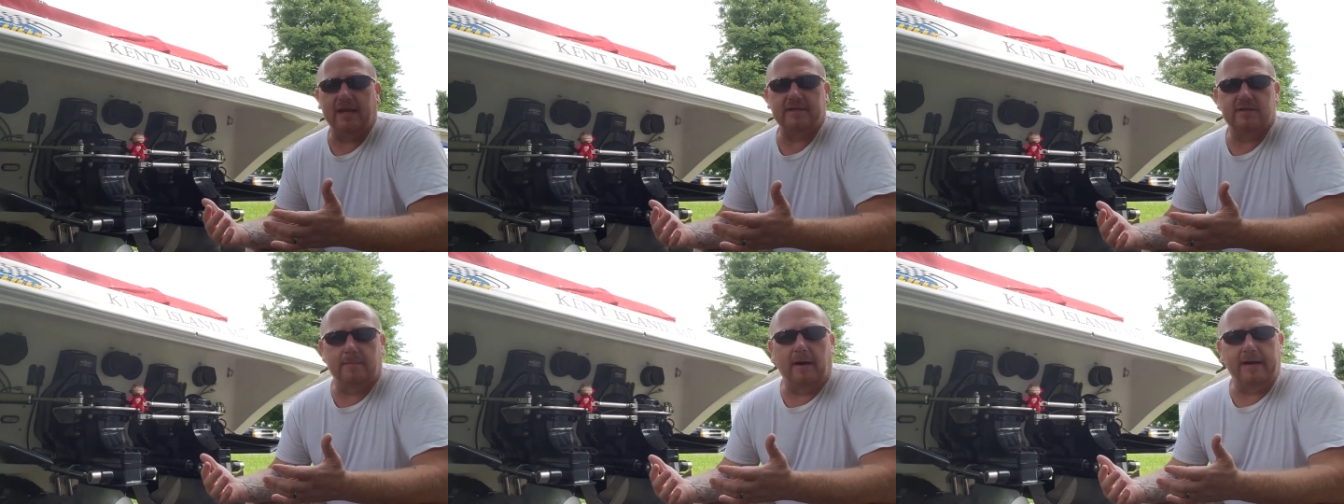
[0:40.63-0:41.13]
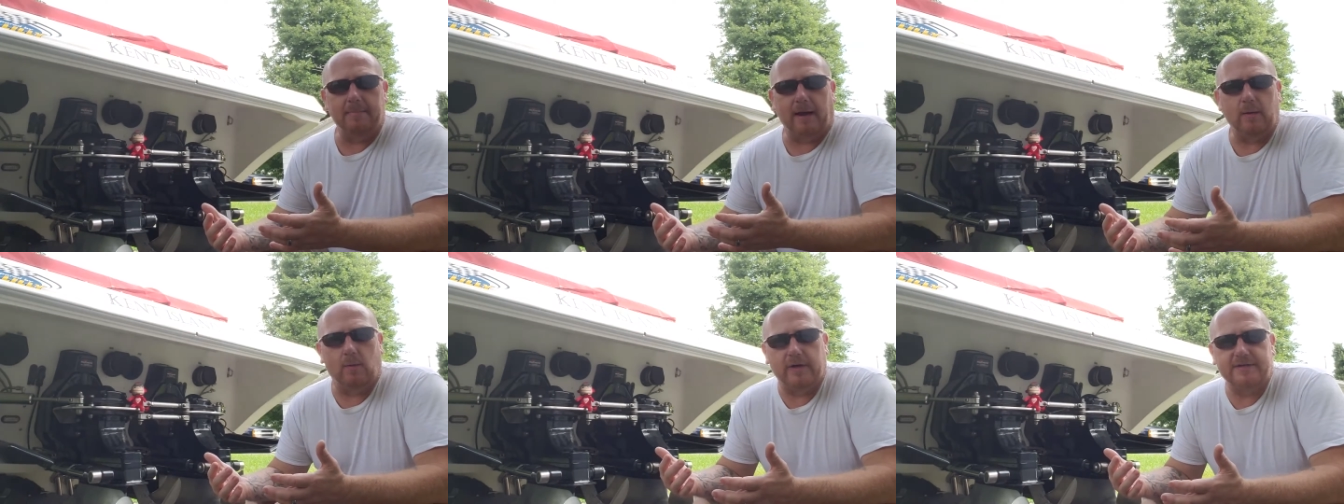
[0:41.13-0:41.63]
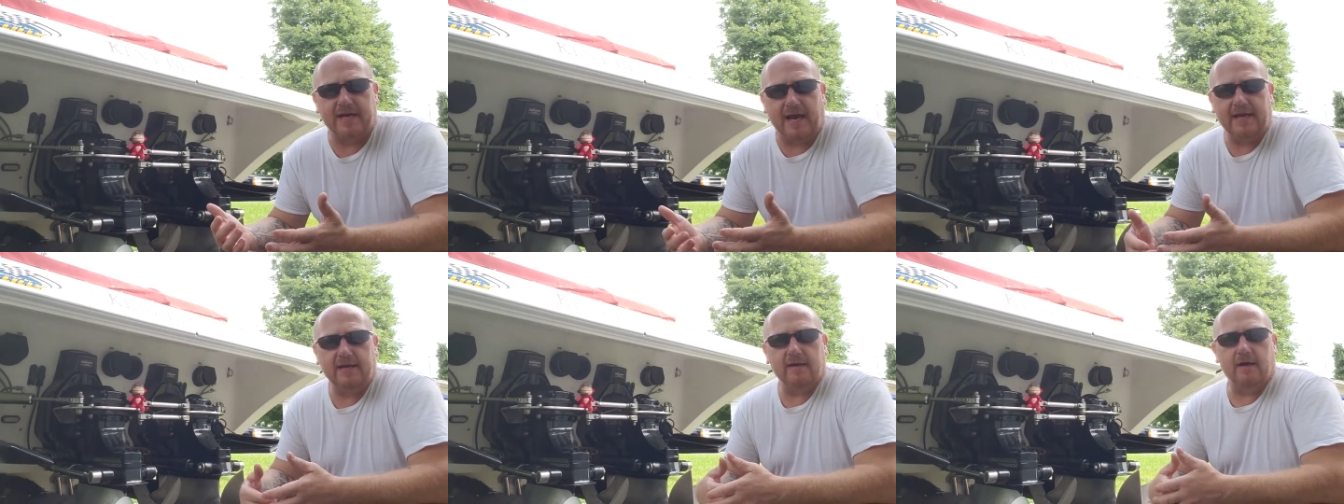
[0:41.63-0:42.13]
that somebody might want to
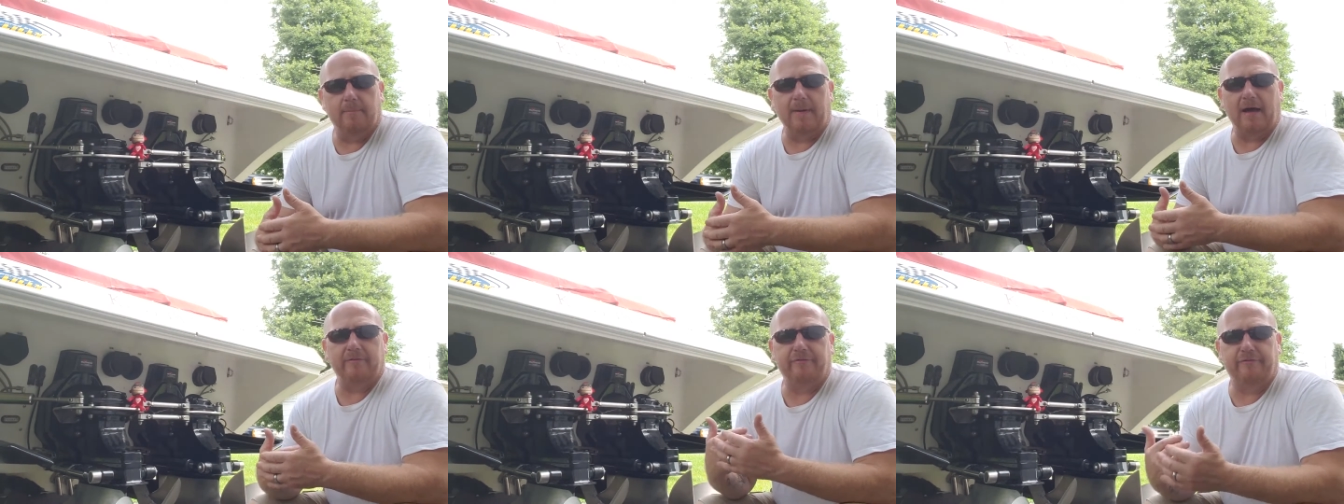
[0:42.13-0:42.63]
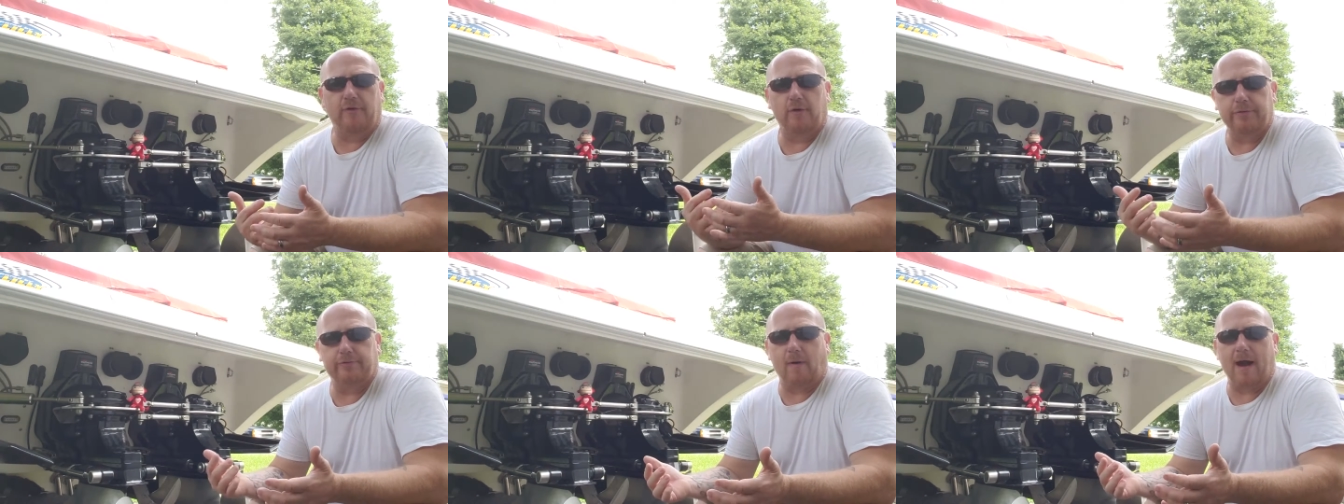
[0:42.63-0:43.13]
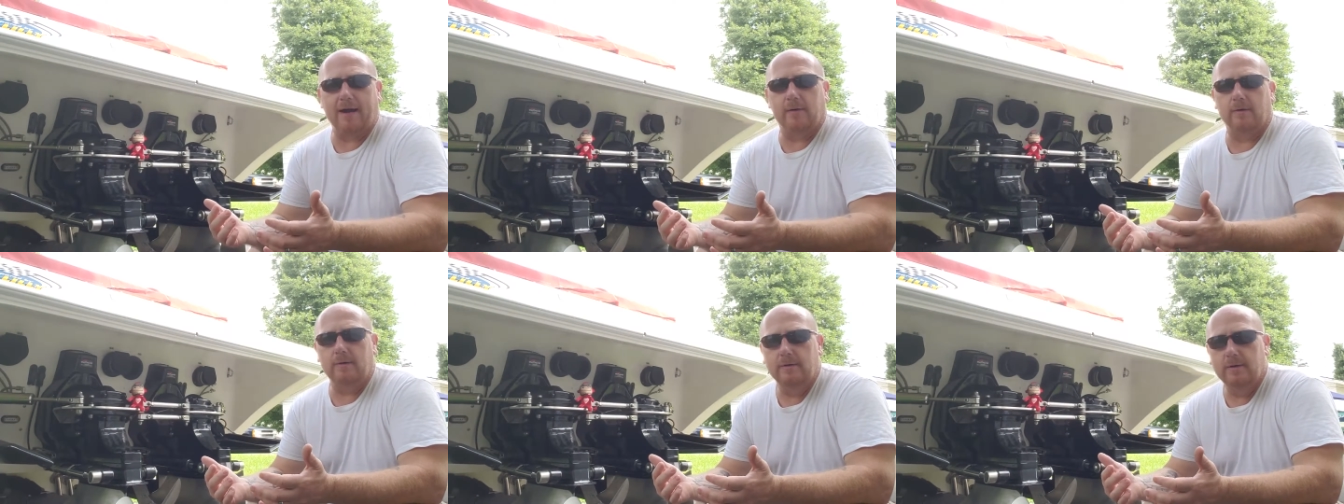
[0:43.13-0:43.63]
take about full
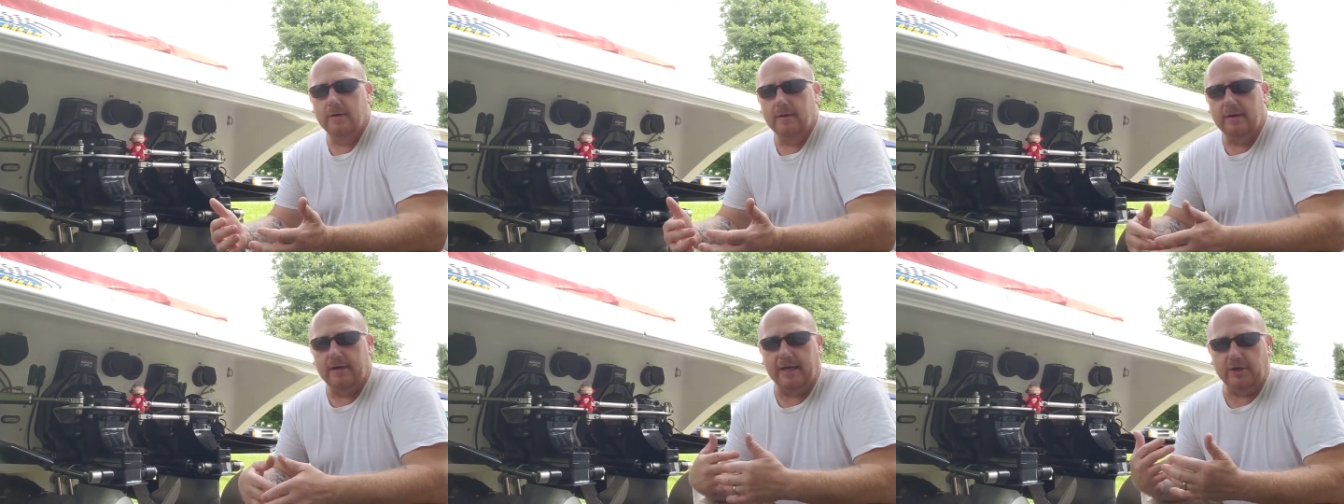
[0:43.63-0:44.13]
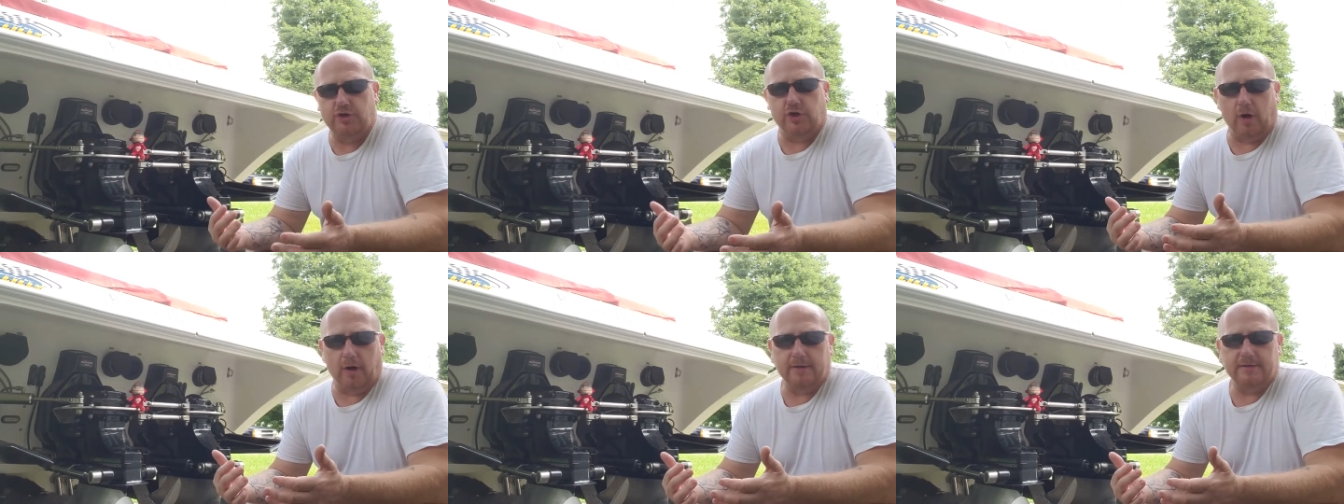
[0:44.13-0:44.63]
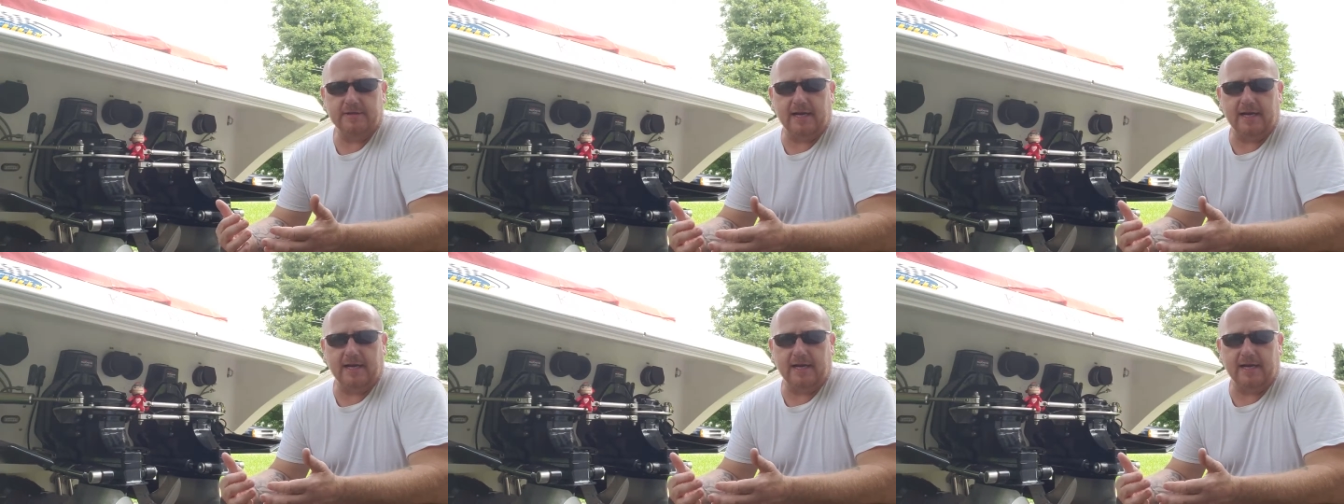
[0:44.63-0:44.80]
throttle insurance.